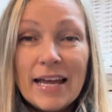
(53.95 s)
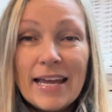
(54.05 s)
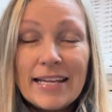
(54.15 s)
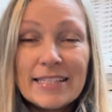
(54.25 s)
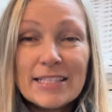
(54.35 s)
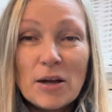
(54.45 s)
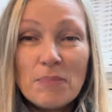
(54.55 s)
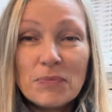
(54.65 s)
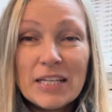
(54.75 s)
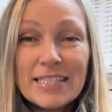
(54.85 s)

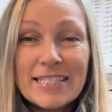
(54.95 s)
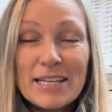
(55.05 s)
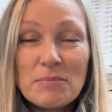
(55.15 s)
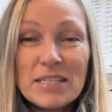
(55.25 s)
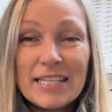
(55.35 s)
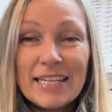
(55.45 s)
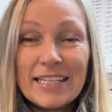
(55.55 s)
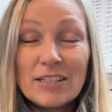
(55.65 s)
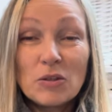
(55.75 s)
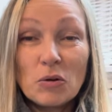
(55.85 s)
it seems
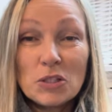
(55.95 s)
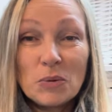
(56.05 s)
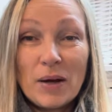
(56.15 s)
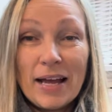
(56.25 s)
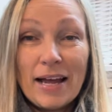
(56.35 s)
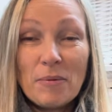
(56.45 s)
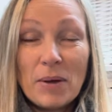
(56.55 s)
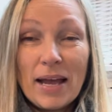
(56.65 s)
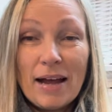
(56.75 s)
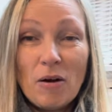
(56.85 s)
silly not to wear a
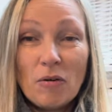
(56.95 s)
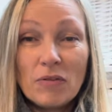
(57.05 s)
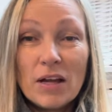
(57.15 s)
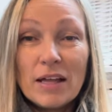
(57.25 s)
pair of